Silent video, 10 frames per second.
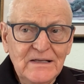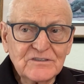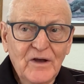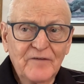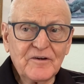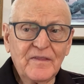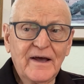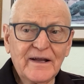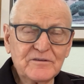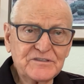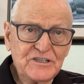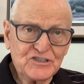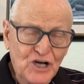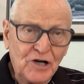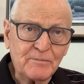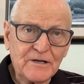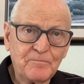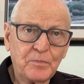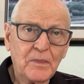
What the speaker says: So after that, I was determined